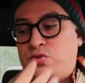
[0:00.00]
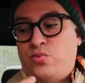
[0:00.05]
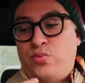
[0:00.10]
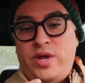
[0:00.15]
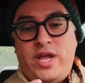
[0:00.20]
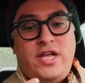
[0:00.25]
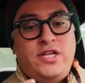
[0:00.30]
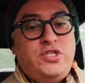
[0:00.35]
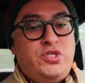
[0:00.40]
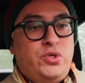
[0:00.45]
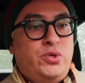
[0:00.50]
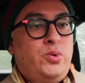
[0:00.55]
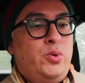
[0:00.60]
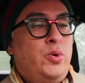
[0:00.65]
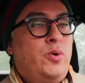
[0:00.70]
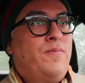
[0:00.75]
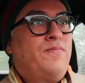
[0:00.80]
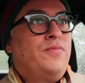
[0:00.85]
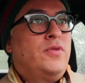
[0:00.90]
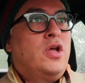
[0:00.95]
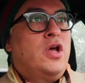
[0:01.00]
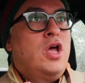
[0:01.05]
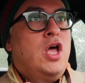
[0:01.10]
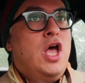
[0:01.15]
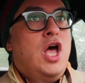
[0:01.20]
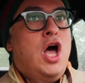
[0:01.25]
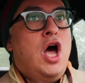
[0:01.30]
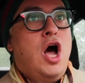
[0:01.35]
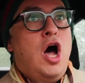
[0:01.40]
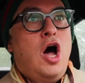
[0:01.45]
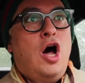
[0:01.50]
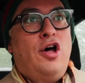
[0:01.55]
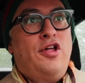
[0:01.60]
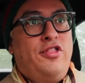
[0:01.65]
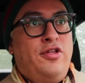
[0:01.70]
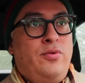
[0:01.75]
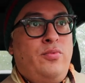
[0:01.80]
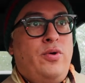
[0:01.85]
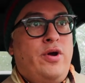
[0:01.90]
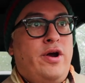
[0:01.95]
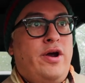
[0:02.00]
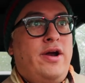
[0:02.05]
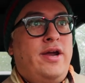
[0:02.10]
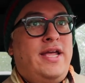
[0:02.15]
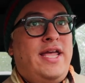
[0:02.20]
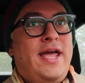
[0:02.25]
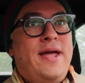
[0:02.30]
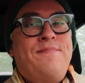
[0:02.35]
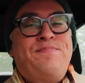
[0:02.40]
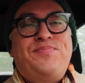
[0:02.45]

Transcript: we do all the work.